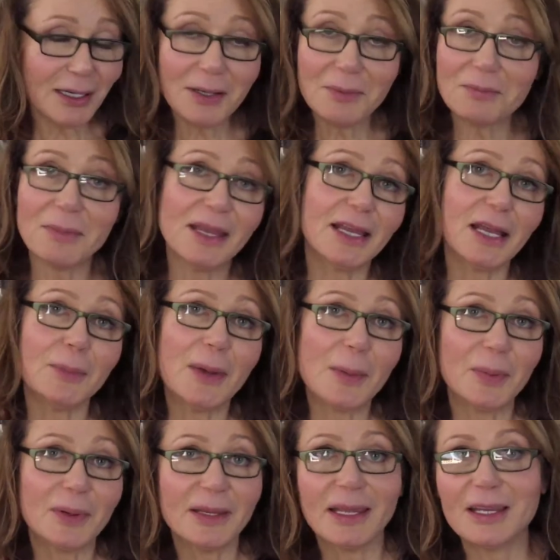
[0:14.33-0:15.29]
makeup
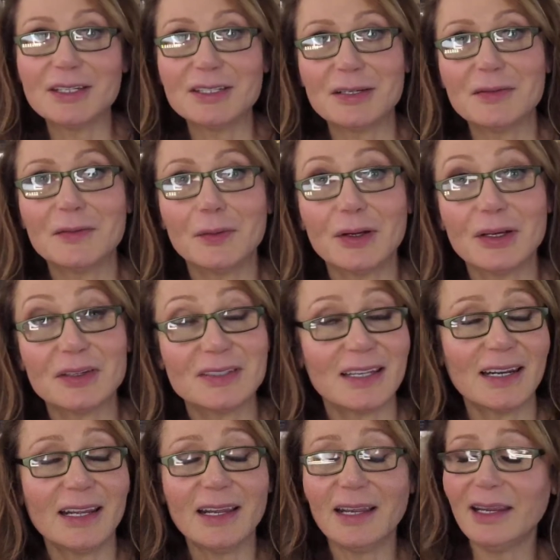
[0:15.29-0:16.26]
application for you
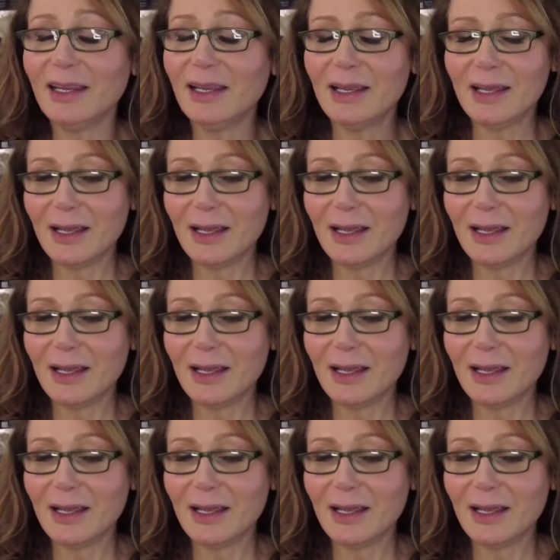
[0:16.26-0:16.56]
today.